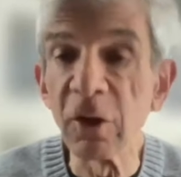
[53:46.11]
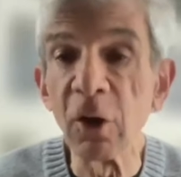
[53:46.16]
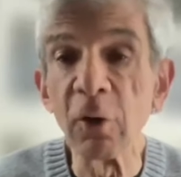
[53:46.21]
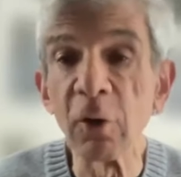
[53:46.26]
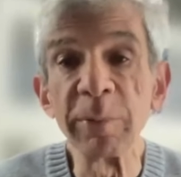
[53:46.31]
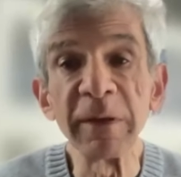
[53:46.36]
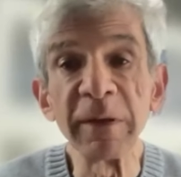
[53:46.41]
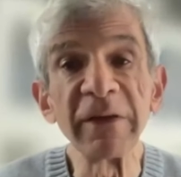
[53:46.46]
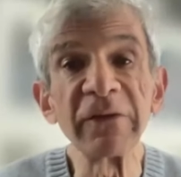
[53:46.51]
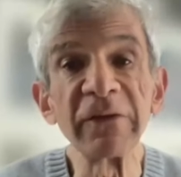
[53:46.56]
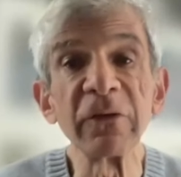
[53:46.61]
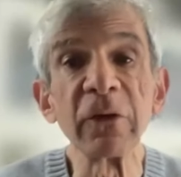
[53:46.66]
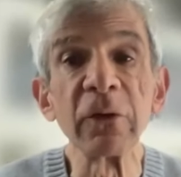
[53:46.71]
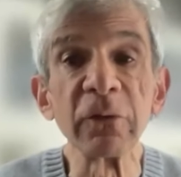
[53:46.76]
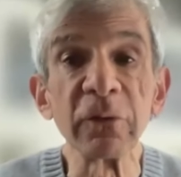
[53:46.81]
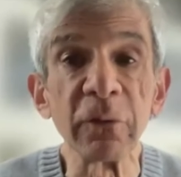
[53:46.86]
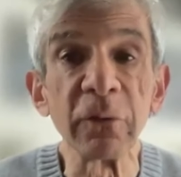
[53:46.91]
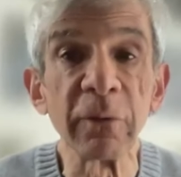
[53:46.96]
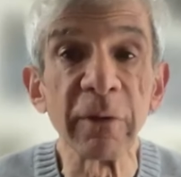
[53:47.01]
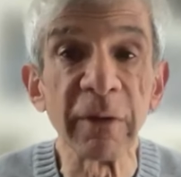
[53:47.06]
No, please
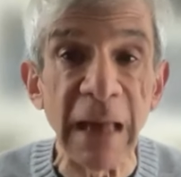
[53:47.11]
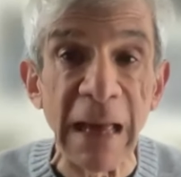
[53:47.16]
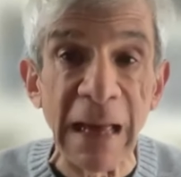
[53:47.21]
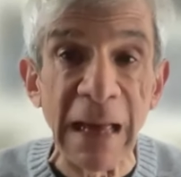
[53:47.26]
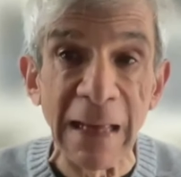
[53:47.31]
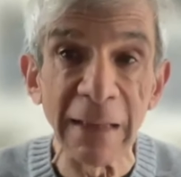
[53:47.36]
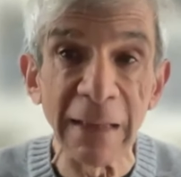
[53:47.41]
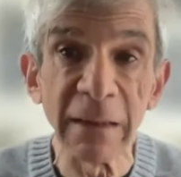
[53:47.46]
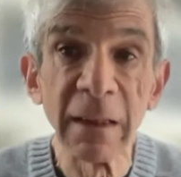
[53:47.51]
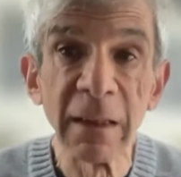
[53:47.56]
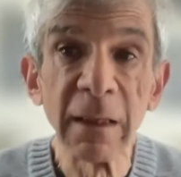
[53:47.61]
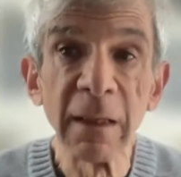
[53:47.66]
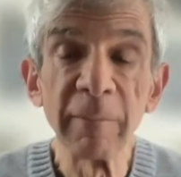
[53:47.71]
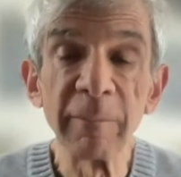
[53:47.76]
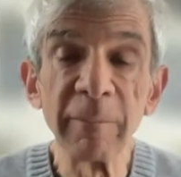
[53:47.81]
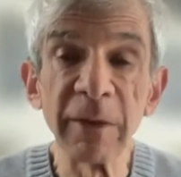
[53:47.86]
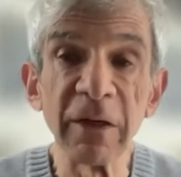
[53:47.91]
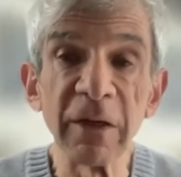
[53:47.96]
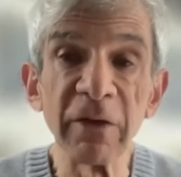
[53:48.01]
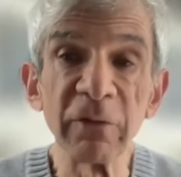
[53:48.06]
don't do that
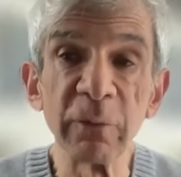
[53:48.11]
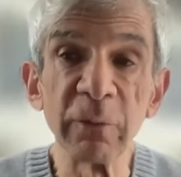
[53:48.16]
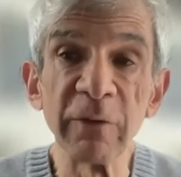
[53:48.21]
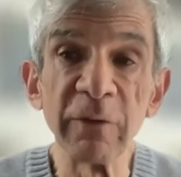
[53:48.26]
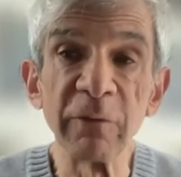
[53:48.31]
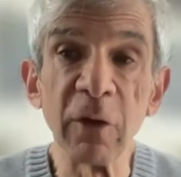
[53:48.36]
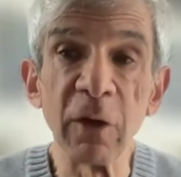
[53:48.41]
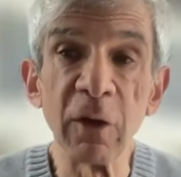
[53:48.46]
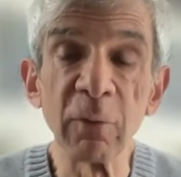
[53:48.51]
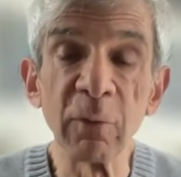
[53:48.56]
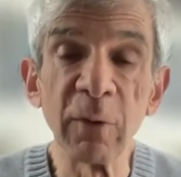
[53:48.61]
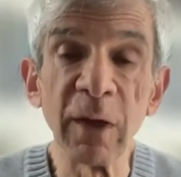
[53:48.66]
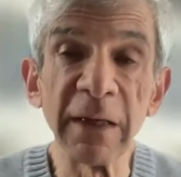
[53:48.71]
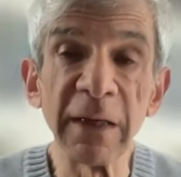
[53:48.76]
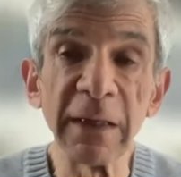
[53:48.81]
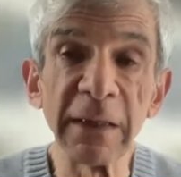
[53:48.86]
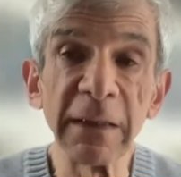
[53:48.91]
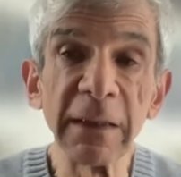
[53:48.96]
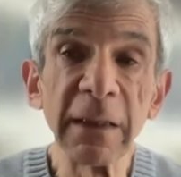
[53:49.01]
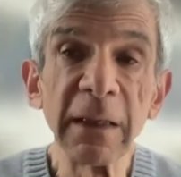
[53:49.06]
because we've
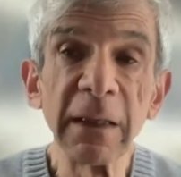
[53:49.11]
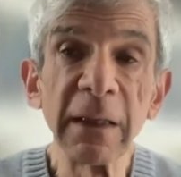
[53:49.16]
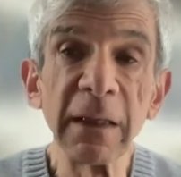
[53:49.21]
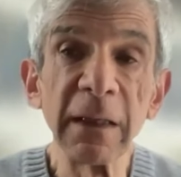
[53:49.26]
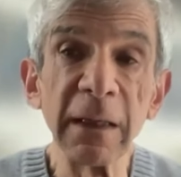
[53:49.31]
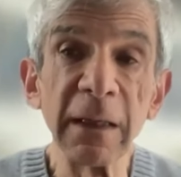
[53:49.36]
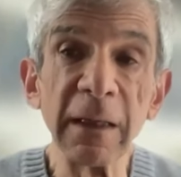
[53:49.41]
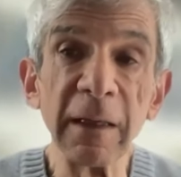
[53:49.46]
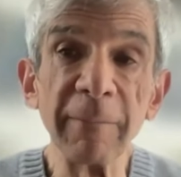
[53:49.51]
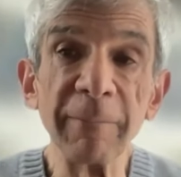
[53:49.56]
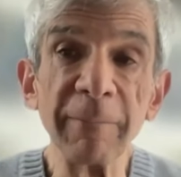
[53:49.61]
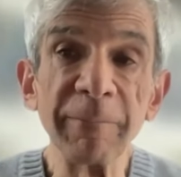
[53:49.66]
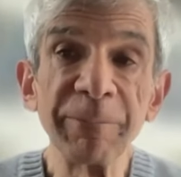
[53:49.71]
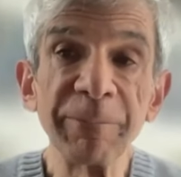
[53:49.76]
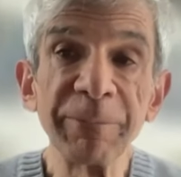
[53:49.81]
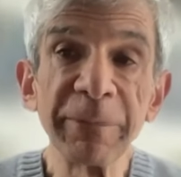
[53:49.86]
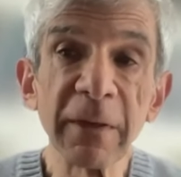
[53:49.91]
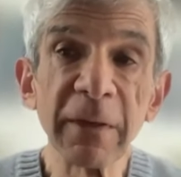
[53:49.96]
already um,